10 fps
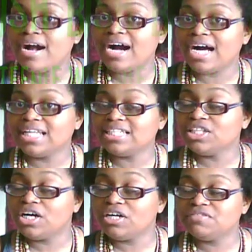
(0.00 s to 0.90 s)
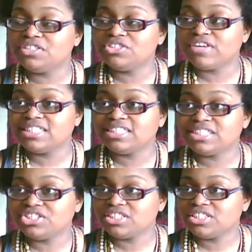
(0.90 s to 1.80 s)
I love the
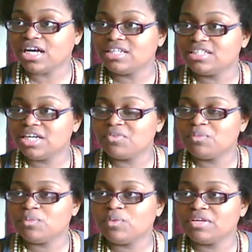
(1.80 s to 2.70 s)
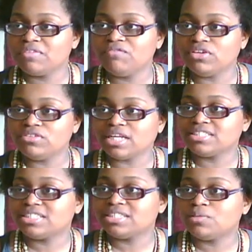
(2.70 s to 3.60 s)
transition. I love what it felt like
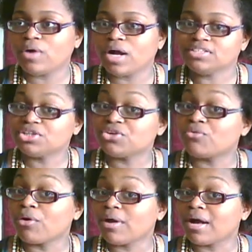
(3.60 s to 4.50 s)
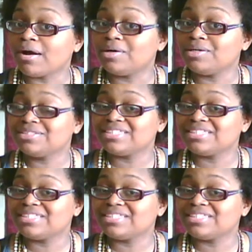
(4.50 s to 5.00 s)
to watch it grow out